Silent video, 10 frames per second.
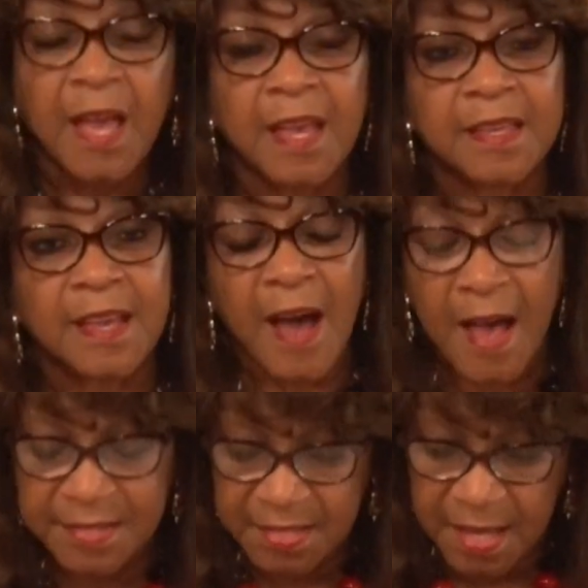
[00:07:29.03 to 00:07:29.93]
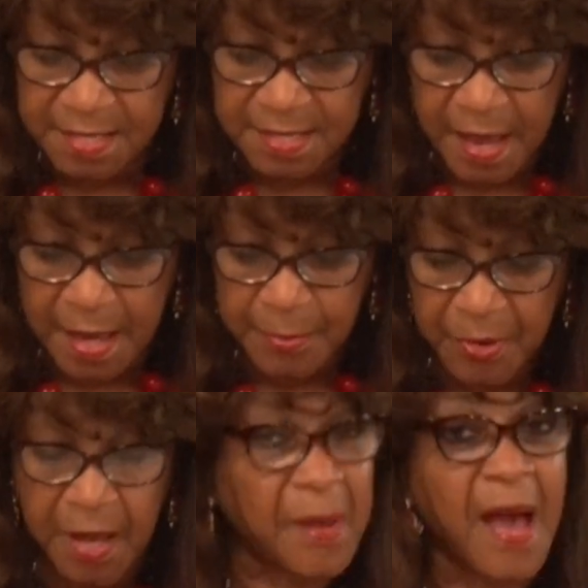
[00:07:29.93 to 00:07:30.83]
And God said to
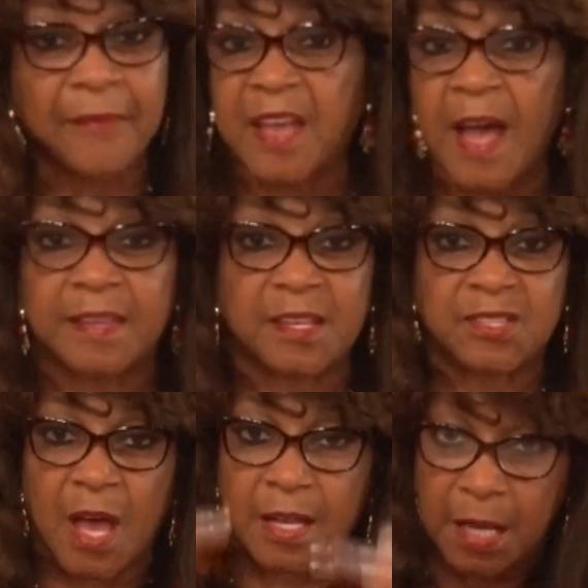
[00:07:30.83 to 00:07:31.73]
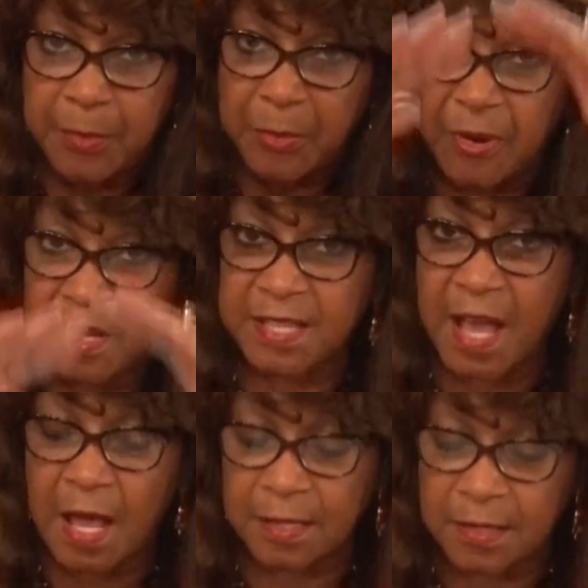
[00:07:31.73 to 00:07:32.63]
Abraham, I've gotten excited. Let me bring it
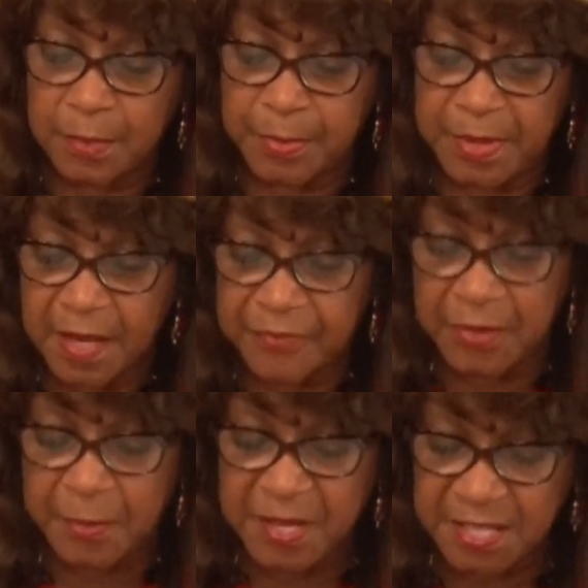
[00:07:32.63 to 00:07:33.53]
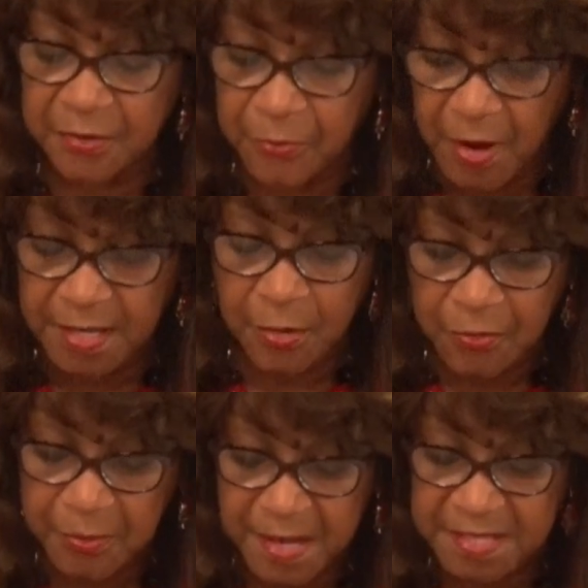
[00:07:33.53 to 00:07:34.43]
down a little bit. I feel myself running
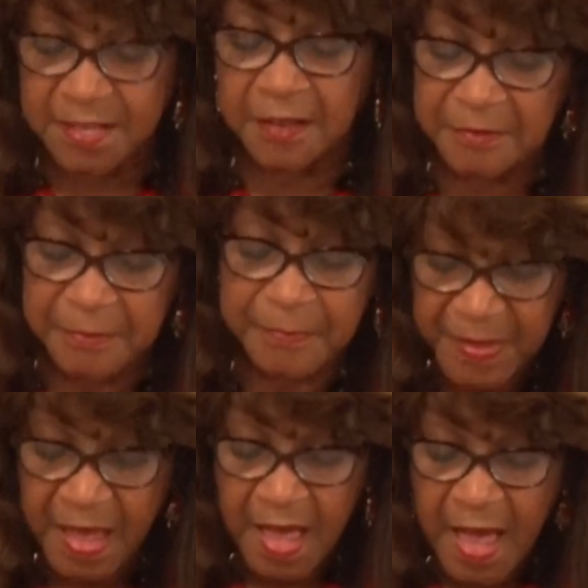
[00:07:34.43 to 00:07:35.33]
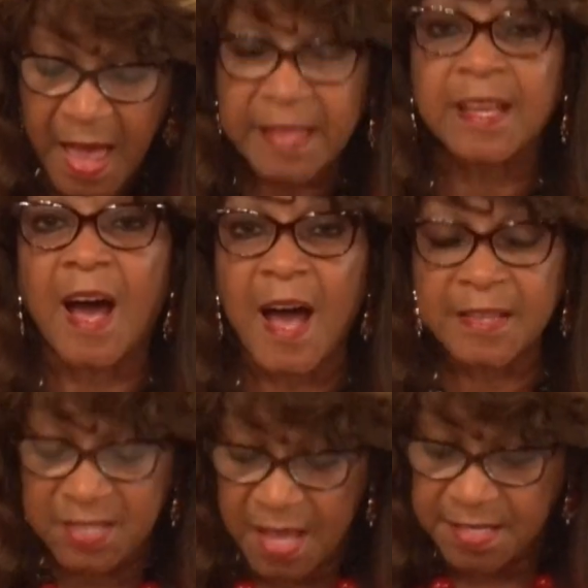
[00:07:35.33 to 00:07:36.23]
over myself. And God
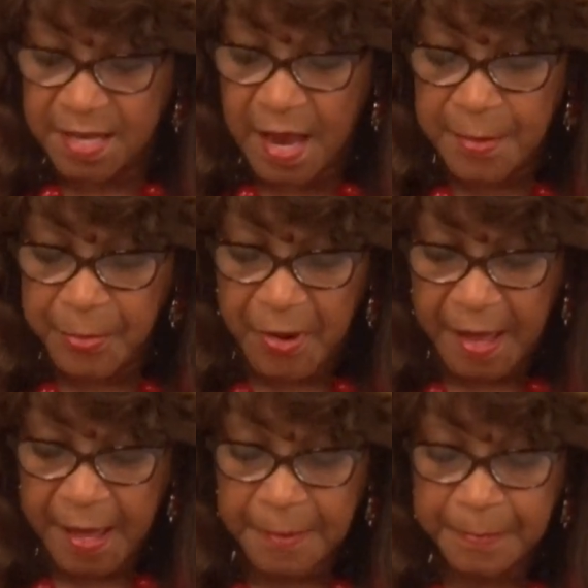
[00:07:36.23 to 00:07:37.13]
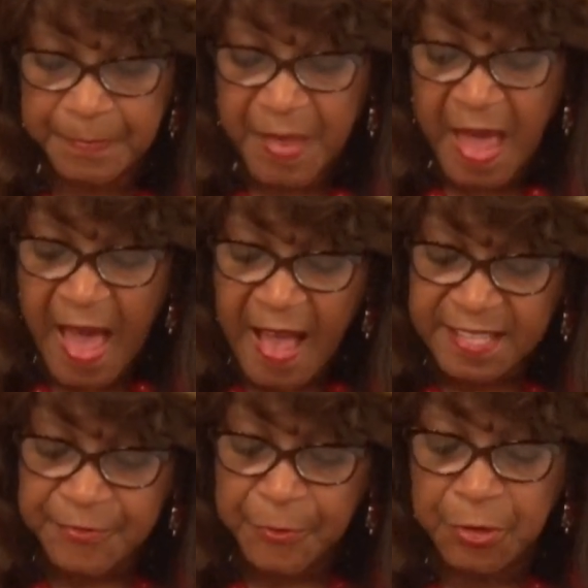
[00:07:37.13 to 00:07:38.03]
said to Abraham,
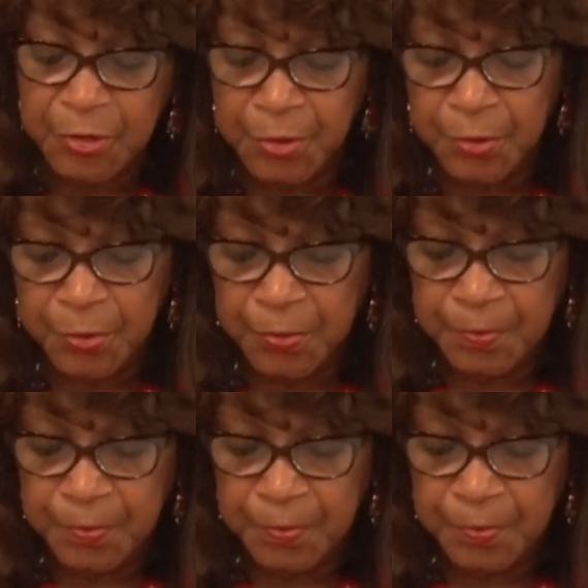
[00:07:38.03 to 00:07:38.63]
As for you,